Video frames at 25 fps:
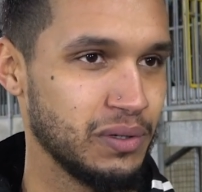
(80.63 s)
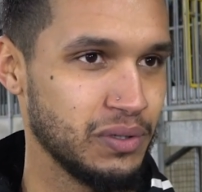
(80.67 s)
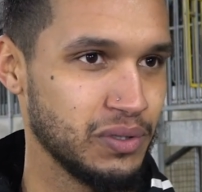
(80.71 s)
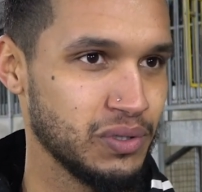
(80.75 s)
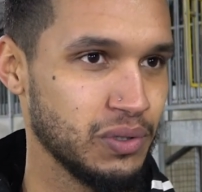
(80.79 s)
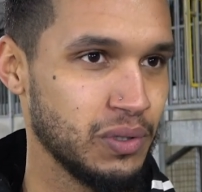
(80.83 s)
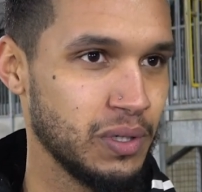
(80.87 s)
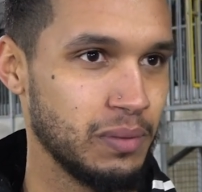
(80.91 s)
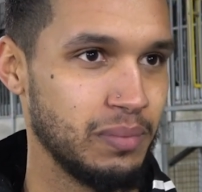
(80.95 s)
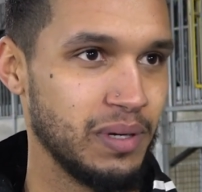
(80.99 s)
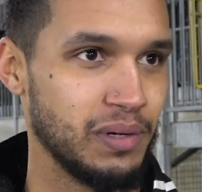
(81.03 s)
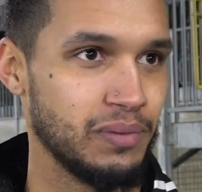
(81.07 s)
It was
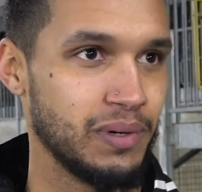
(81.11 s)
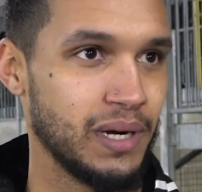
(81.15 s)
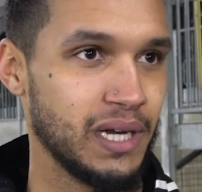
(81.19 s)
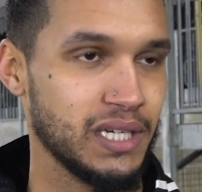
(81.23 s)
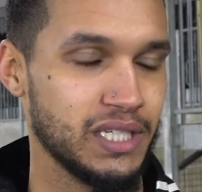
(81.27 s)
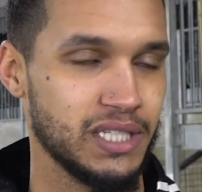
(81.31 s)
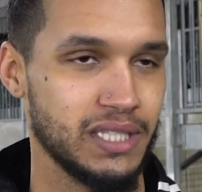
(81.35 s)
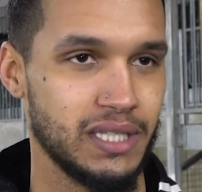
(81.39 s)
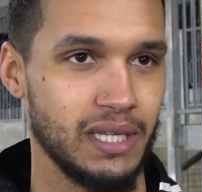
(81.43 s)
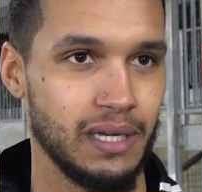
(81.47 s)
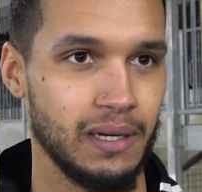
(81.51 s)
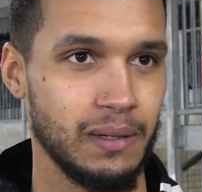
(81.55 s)
all a bit
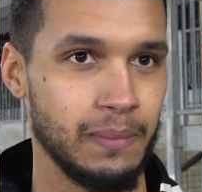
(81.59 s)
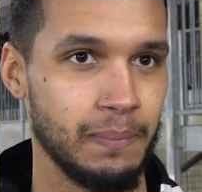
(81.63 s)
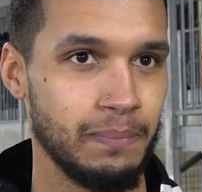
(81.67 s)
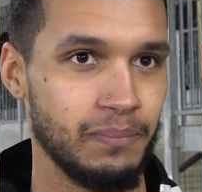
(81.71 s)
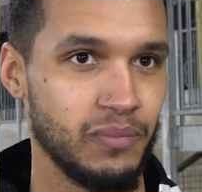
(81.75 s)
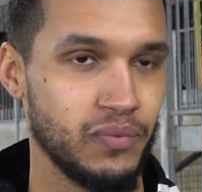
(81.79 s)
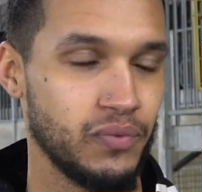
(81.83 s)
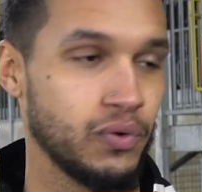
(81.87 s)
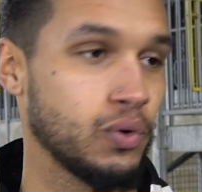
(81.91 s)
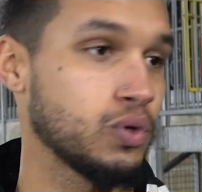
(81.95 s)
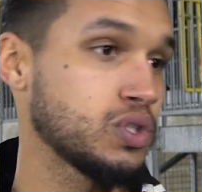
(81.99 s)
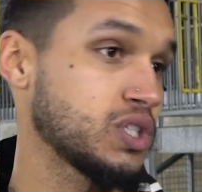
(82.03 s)
rushed.
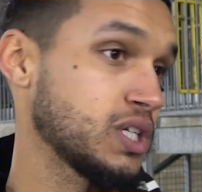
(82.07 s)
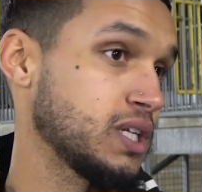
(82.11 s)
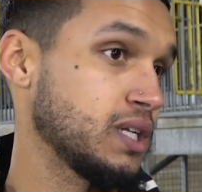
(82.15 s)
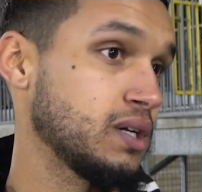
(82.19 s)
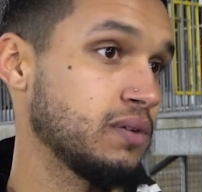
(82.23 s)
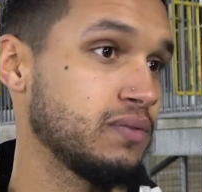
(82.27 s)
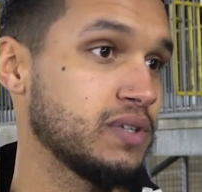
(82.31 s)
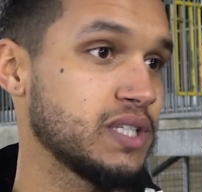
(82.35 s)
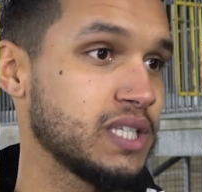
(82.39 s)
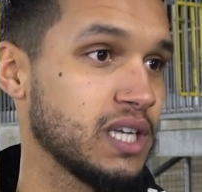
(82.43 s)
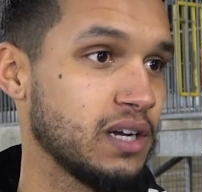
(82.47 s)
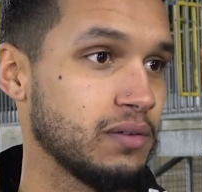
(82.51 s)
Fortunately,
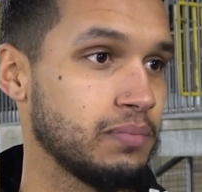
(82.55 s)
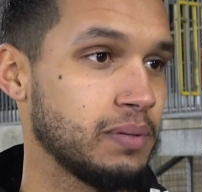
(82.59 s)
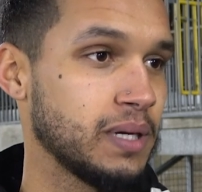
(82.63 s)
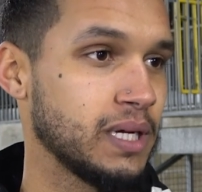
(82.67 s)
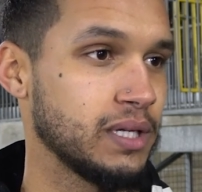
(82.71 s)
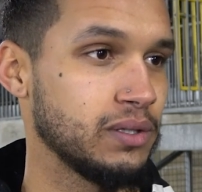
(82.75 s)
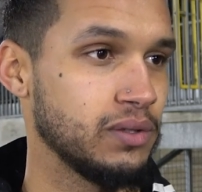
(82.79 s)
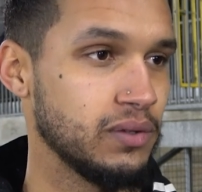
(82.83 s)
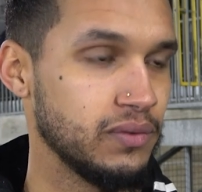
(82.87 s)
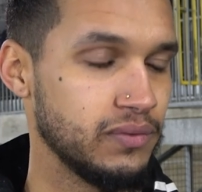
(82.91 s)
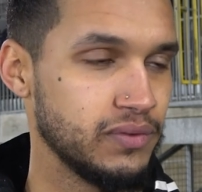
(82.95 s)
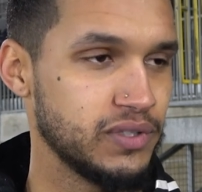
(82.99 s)
obviously, I
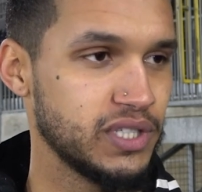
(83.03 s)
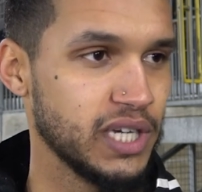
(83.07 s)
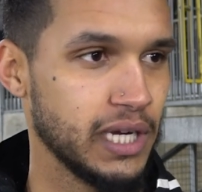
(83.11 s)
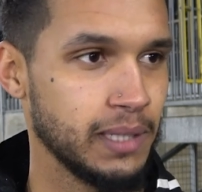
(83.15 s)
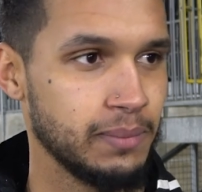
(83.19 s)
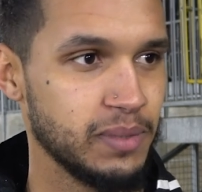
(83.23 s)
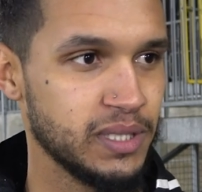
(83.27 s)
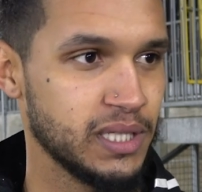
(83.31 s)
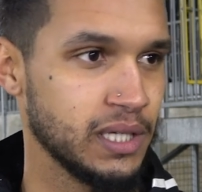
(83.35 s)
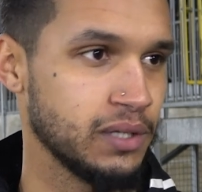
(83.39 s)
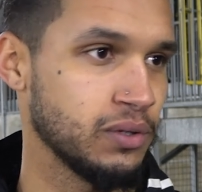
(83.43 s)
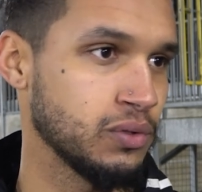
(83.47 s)
played with
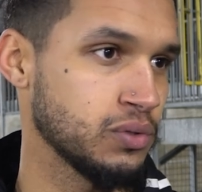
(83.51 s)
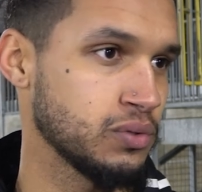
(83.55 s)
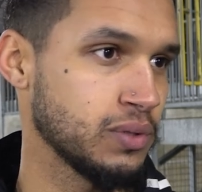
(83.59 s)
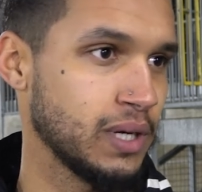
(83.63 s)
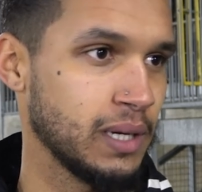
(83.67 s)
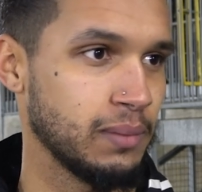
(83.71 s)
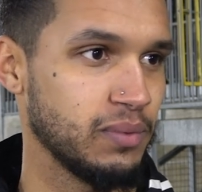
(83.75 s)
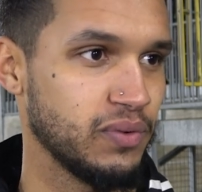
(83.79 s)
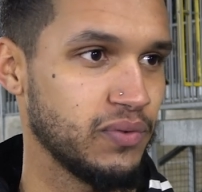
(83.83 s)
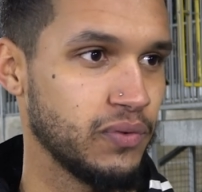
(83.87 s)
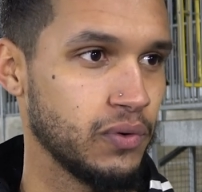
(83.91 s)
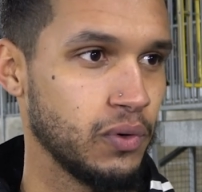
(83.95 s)
Jamie Sandals
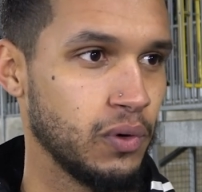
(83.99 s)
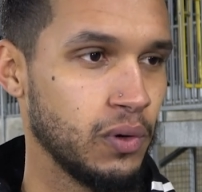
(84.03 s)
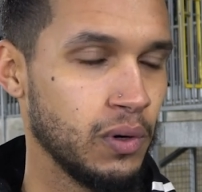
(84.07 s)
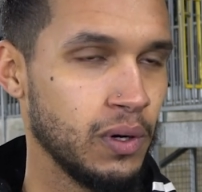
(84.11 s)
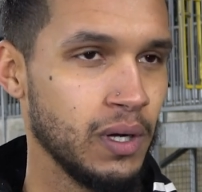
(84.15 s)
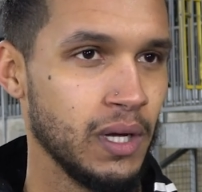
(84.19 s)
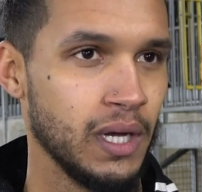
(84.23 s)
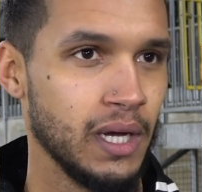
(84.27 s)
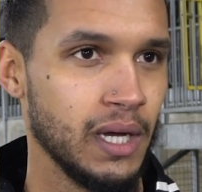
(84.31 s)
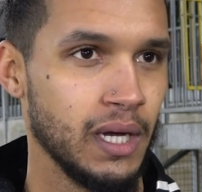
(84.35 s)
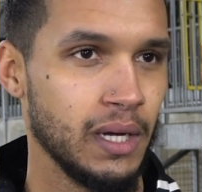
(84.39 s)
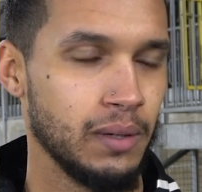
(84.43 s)
right before,
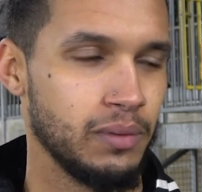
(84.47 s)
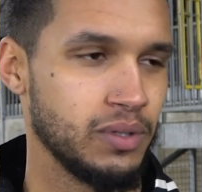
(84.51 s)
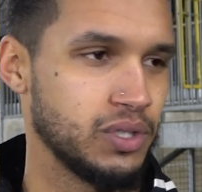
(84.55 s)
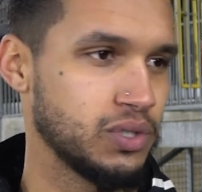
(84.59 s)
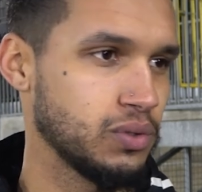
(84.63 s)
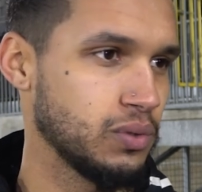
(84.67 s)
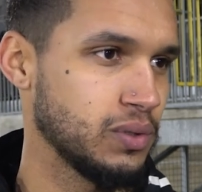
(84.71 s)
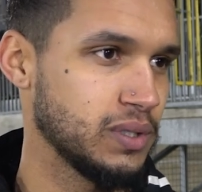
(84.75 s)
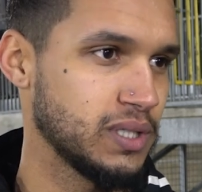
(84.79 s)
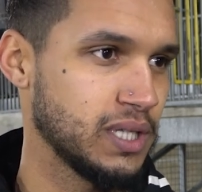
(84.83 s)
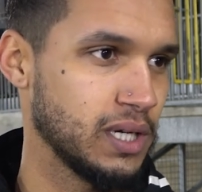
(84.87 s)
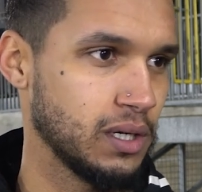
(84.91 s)
which
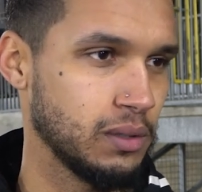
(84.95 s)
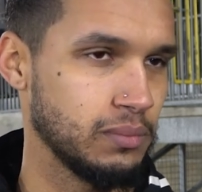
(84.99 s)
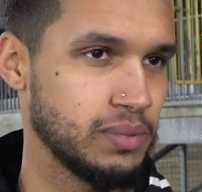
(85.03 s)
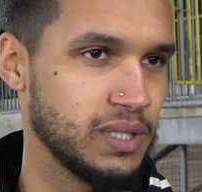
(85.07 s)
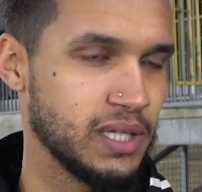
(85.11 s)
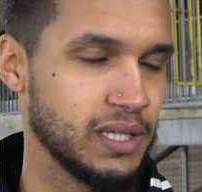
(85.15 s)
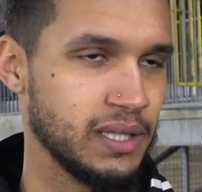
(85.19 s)
always helps.